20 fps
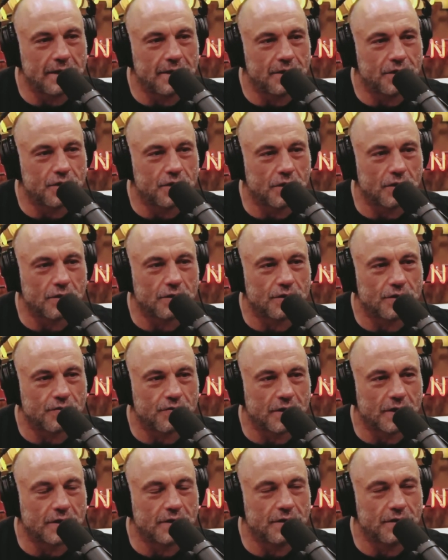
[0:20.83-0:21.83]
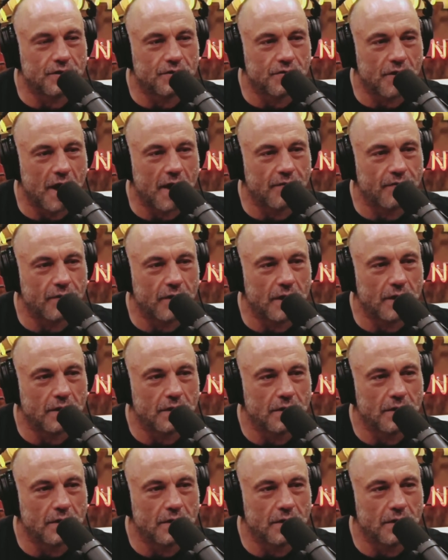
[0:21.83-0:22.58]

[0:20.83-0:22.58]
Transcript: in Sean Strickland's driveway.